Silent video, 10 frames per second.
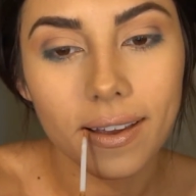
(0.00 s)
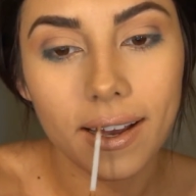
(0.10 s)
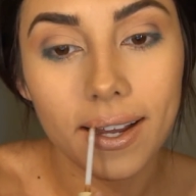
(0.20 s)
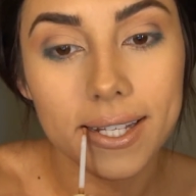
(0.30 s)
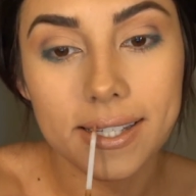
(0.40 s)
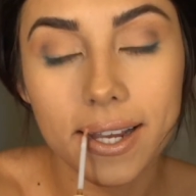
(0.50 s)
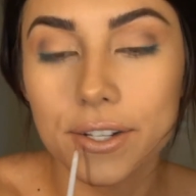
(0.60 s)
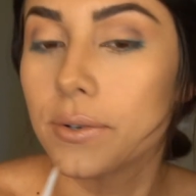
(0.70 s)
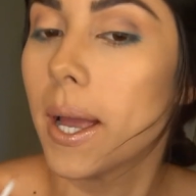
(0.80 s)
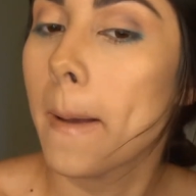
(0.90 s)
I say
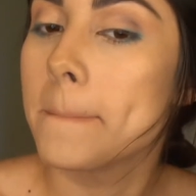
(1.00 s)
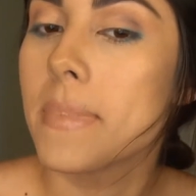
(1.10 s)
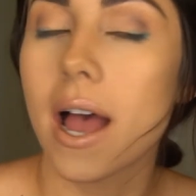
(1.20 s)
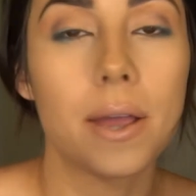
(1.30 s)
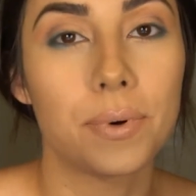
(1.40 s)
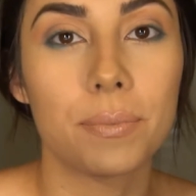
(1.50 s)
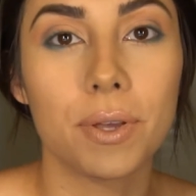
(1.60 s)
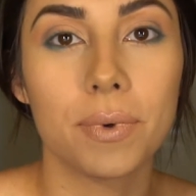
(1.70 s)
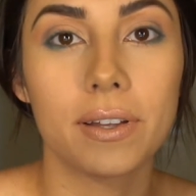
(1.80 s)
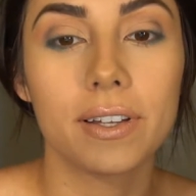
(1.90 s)
do it. I
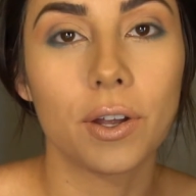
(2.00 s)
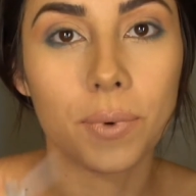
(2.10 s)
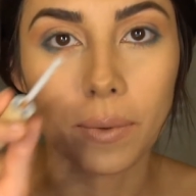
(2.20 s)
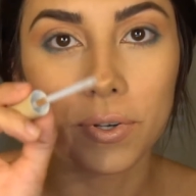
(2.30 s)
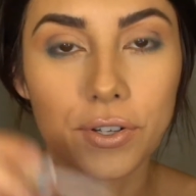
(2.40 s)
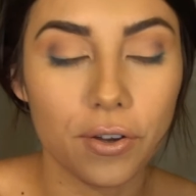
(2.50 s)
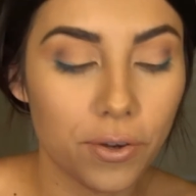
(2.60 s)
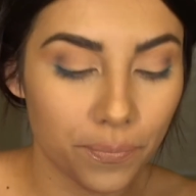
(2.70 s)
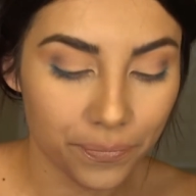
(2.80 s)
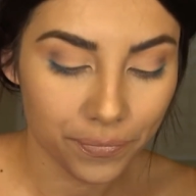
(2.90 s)
probably will, and I'll probably show you.